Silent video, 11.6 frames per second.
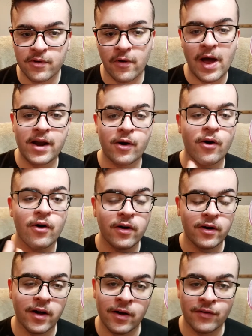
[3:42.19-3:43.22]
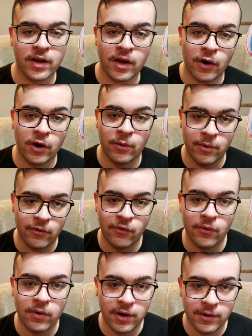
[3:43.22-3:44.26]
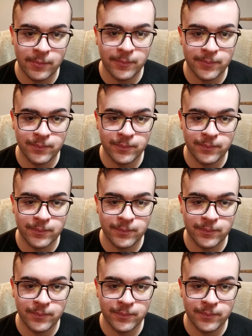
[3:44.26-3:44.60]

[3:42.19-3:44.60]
So I heard of a yo-yo before.